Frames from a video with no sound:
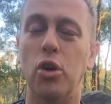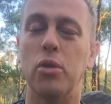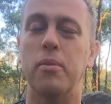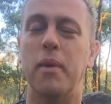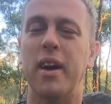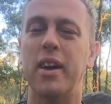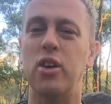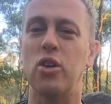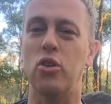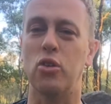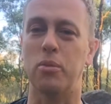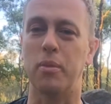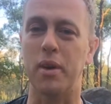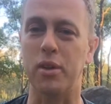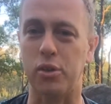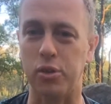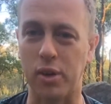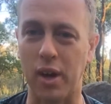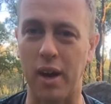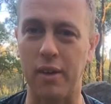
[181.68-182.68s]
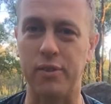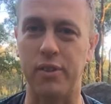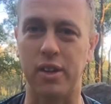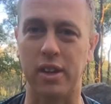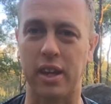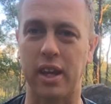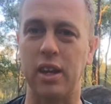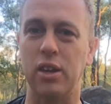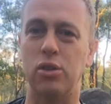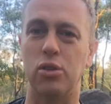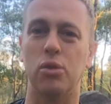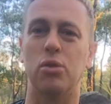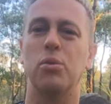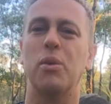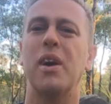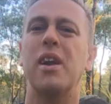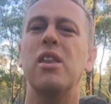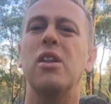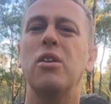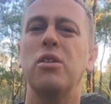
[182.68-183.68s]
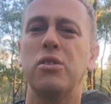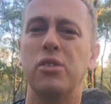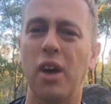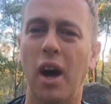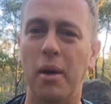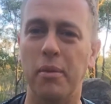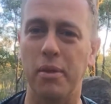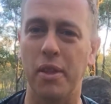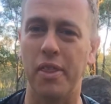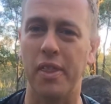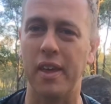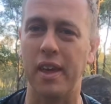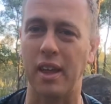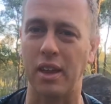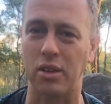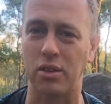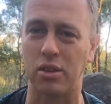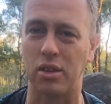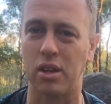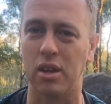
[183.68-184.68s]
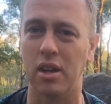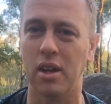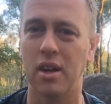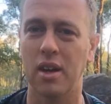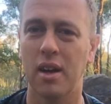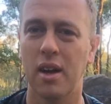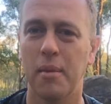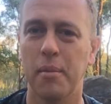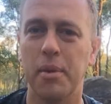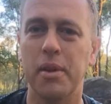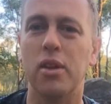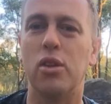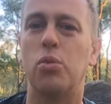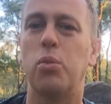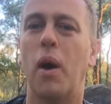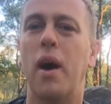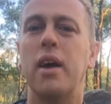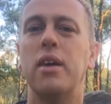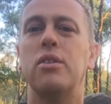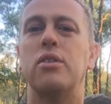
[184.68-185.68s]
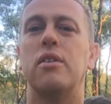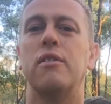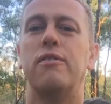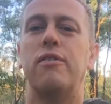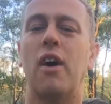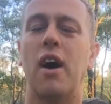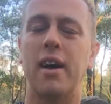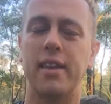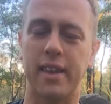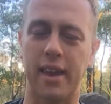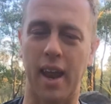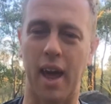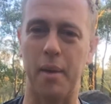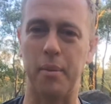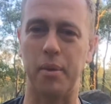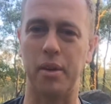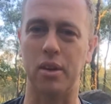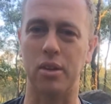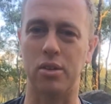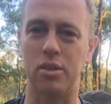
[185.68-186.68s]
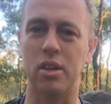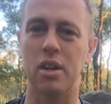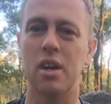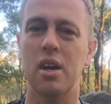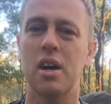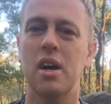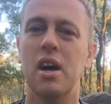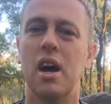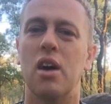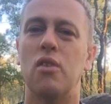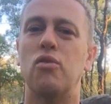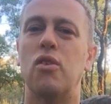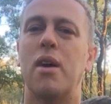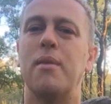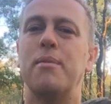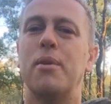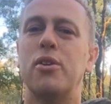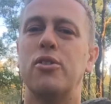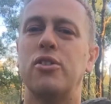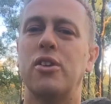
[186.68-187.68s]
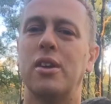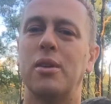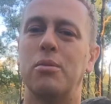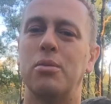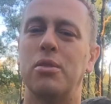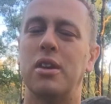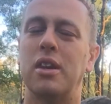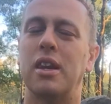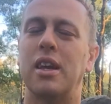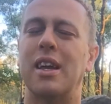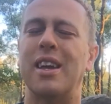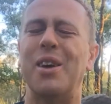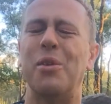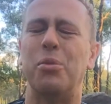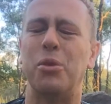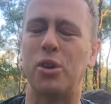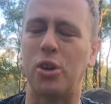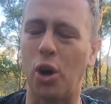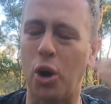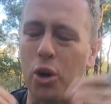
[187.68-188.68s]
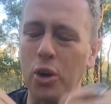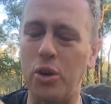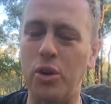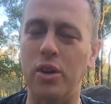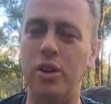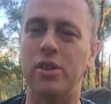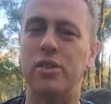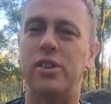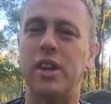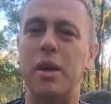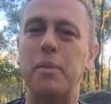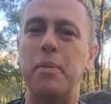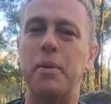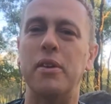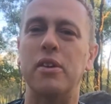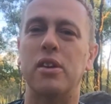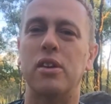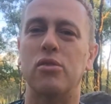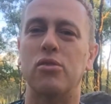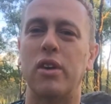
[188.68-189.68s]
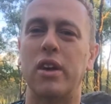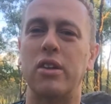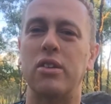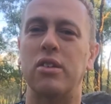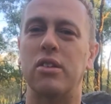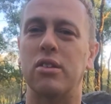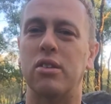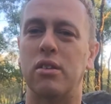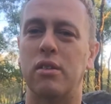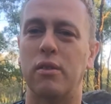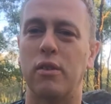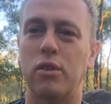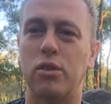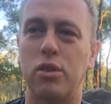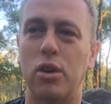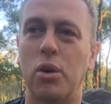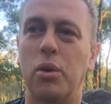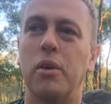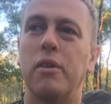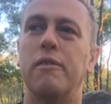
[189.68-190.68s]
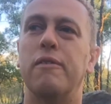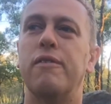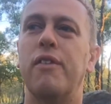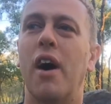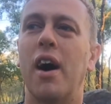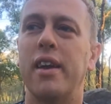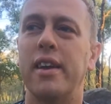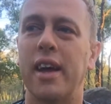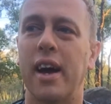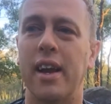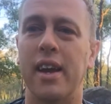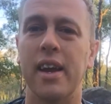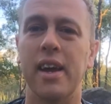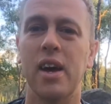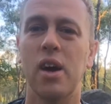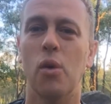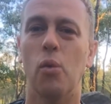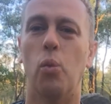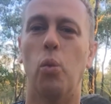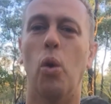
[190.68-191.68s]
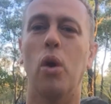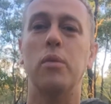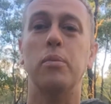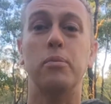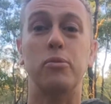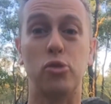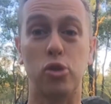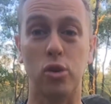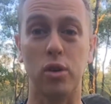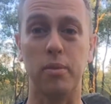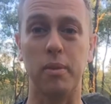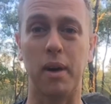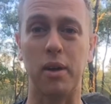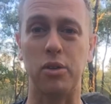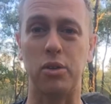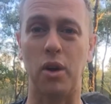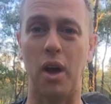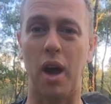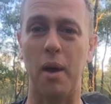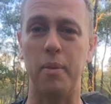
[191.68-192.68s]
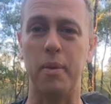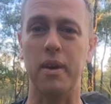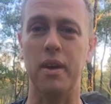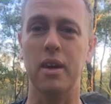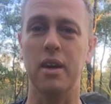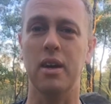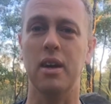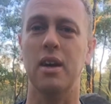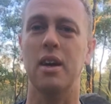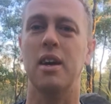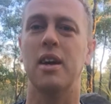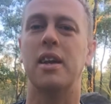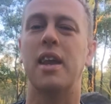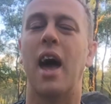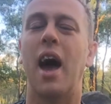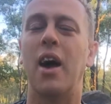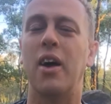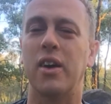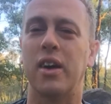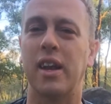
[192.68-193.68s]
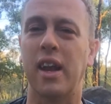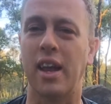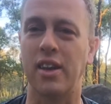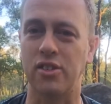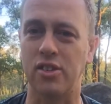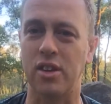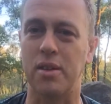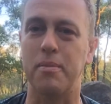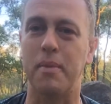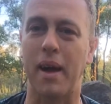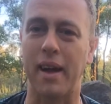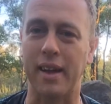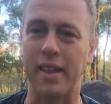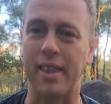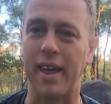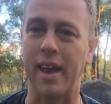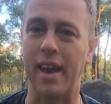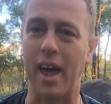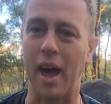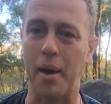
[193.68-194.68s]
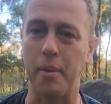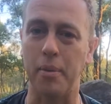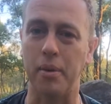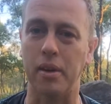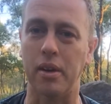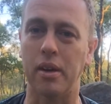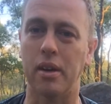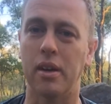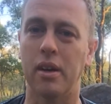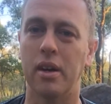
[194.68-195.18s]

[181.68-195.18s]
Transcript: earn money, or we must look after the kids, or one of those types of things. But there's ways to find that happiness, and Rainbow Sheen Obsidian can help you go deep into the recesses of your soul and find out what truly makes you happy and how you can actually make that happen.